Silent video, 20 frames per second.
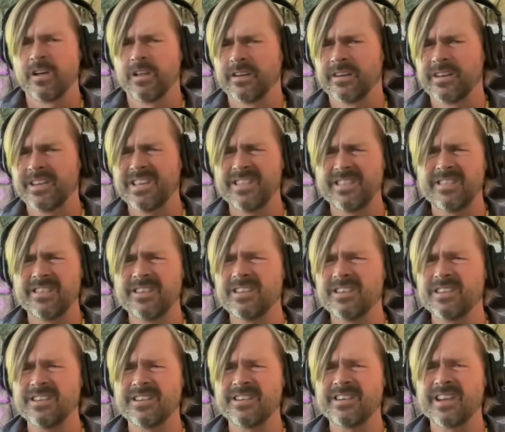'neath
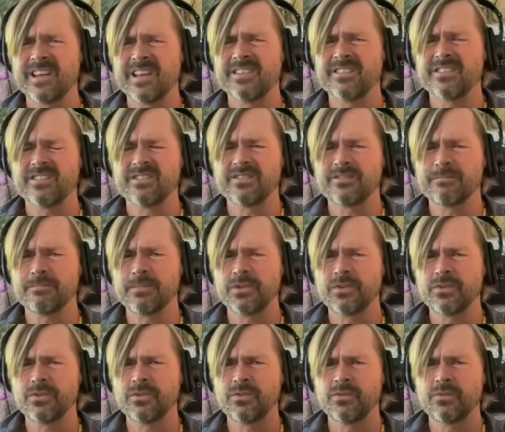the desert
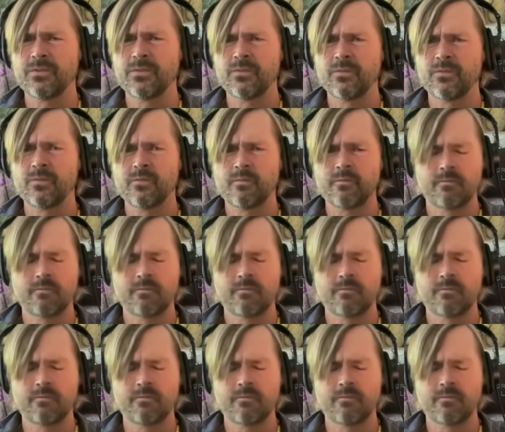moon.